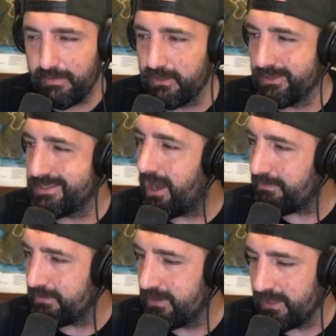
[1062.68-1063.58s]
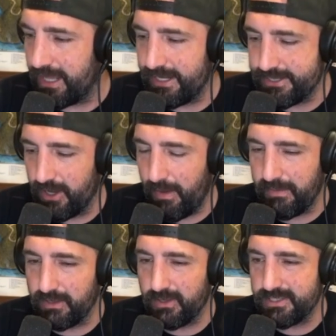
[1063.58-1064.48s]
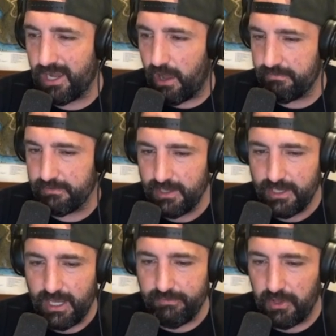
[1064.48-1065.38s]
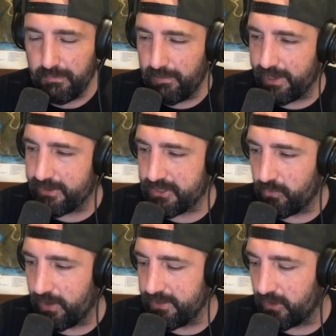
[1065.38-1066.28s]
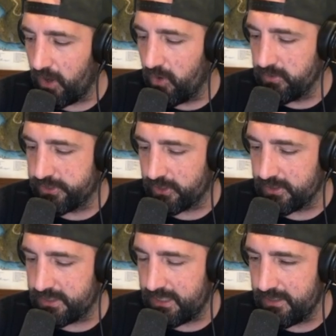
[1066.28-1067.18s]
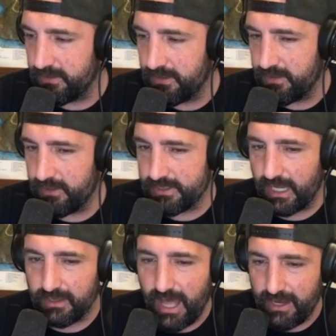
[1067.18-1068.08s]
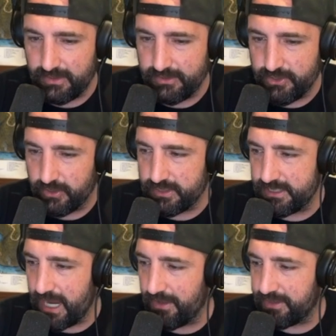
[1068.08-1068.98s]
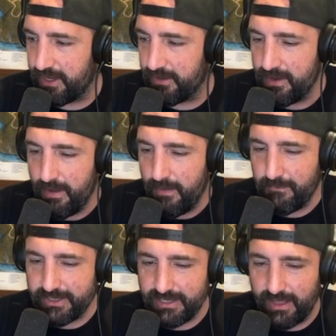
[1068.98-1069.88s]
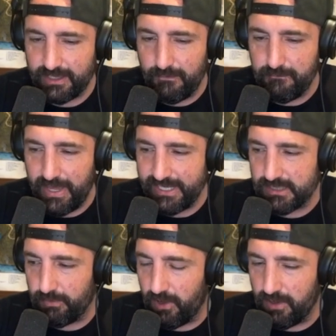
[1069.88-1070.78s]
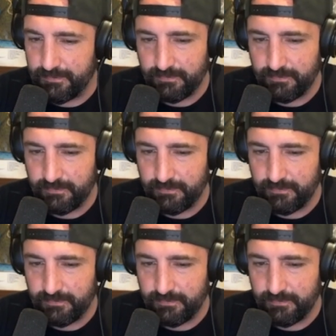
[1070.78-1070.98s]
tough. NHL might be a little tough if all the players are wearing their own jersey. You just got a lot of jerseys out there, but it's not like in baseball.